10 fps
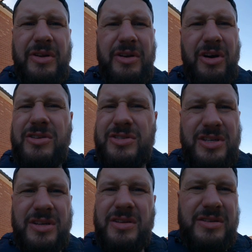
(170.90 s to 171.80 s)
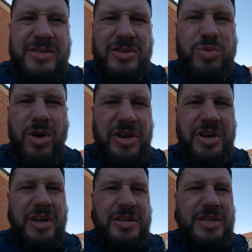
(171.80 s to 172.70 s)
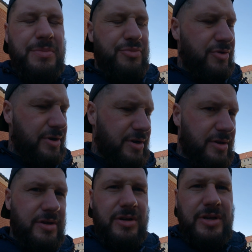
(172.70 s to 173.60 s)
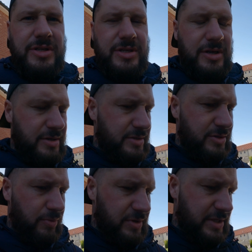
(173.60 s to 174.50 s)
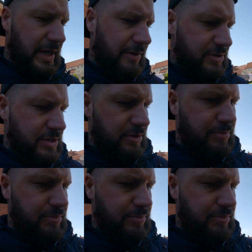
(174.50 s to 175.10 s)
like just working a tip really. I need to sort this garage out,